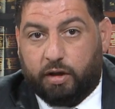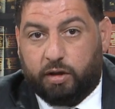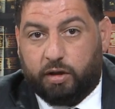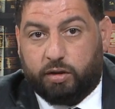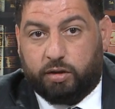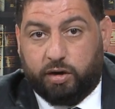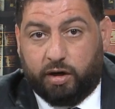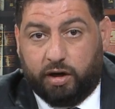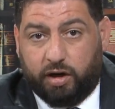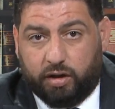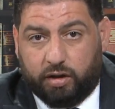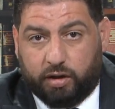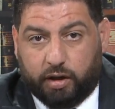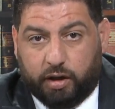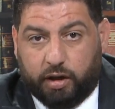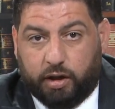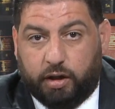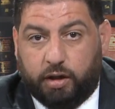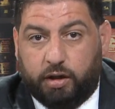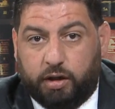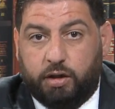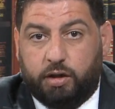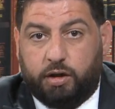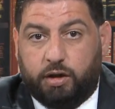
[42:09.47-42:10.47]

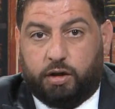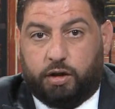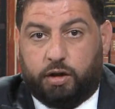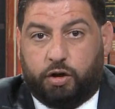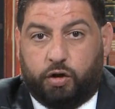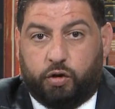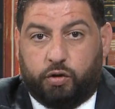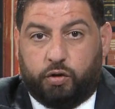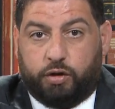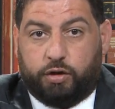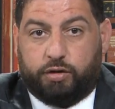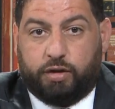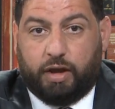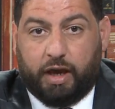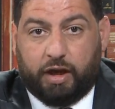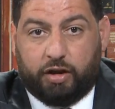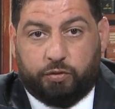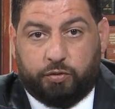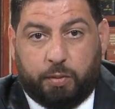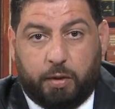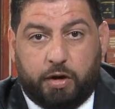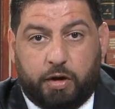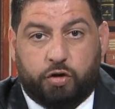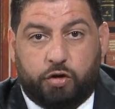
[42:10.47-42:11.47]
clearly, the
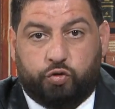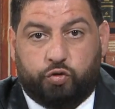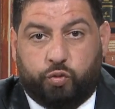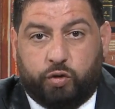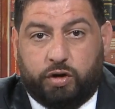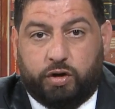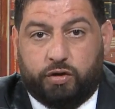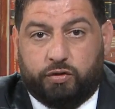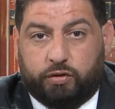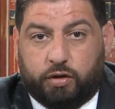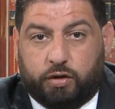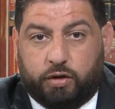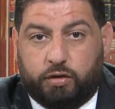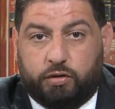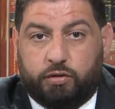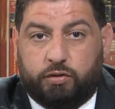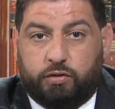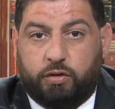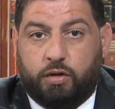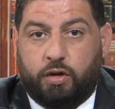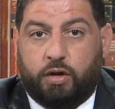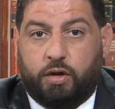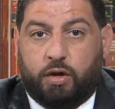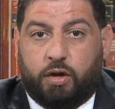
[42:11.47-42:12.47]
taxpayer's
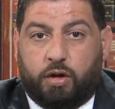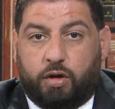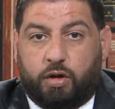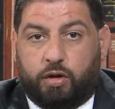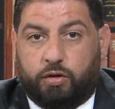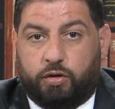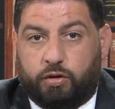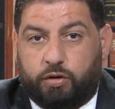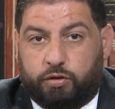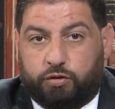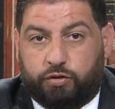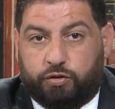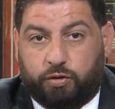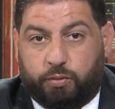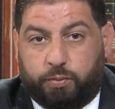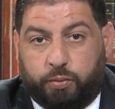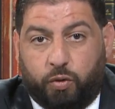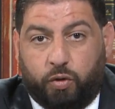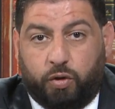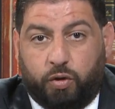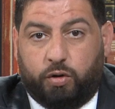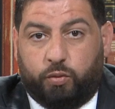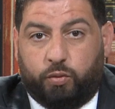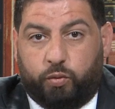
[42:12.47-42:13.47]
reasons
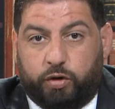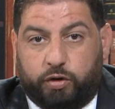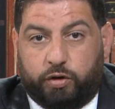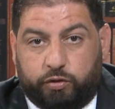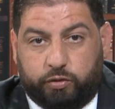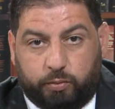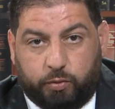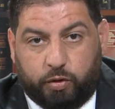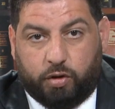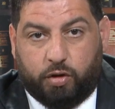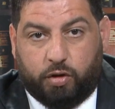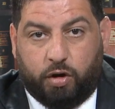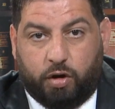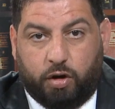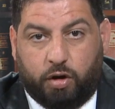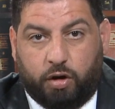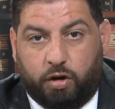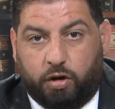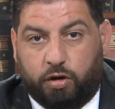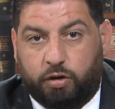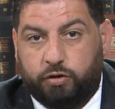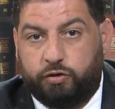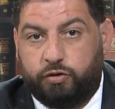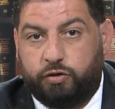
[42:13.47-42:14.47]
support reasonable
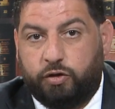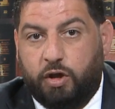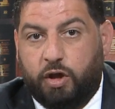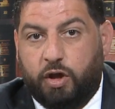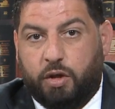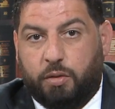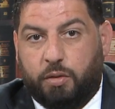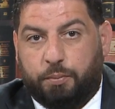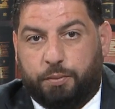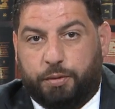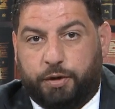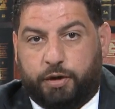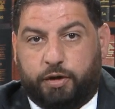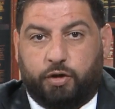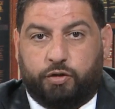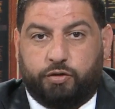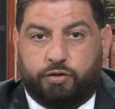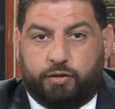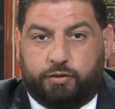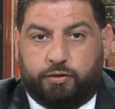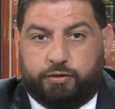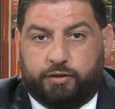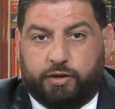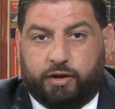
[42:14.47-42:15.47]
cause
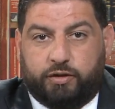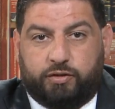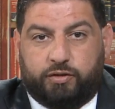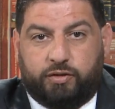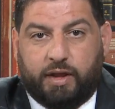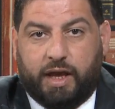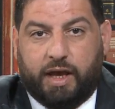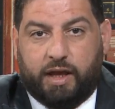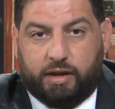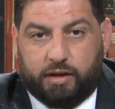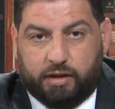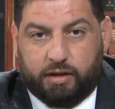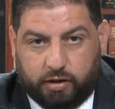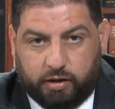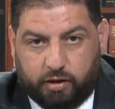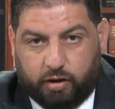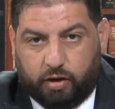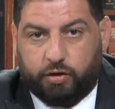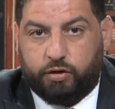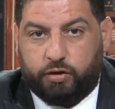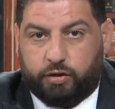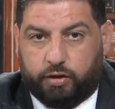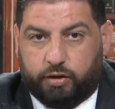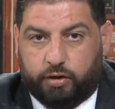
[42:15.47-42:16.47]
because of this, that, and the
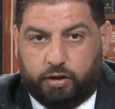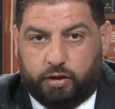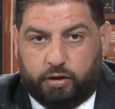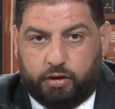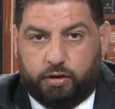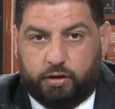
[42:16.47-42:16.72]
other thing.